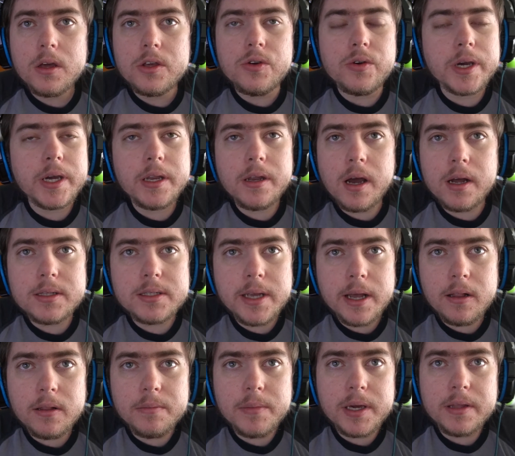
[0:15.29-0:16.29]
You cannot
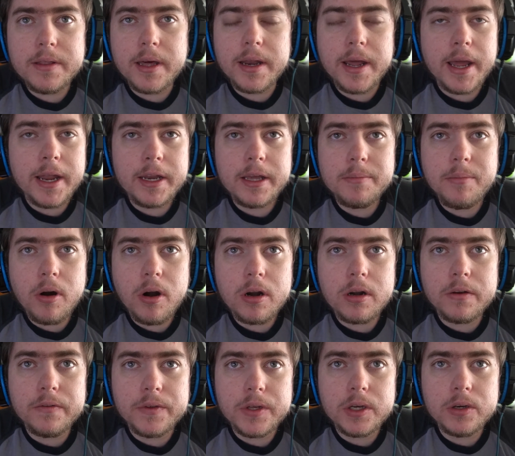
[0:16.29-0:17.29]
tell me that any part
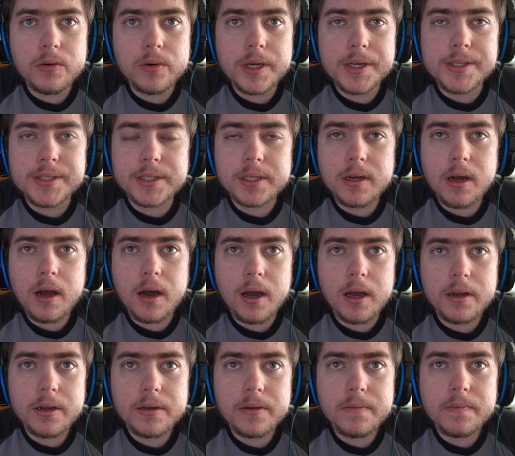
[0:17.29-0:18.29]
of you is
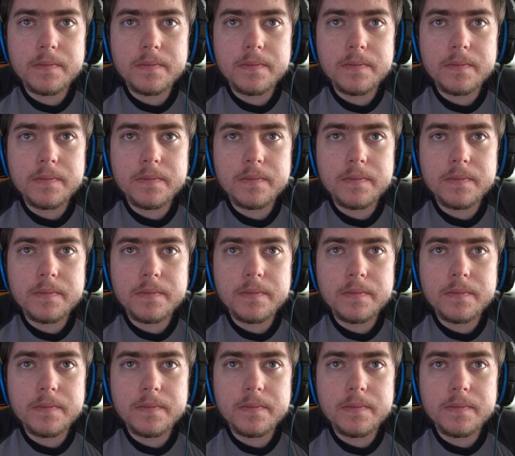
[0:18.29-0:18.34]
God,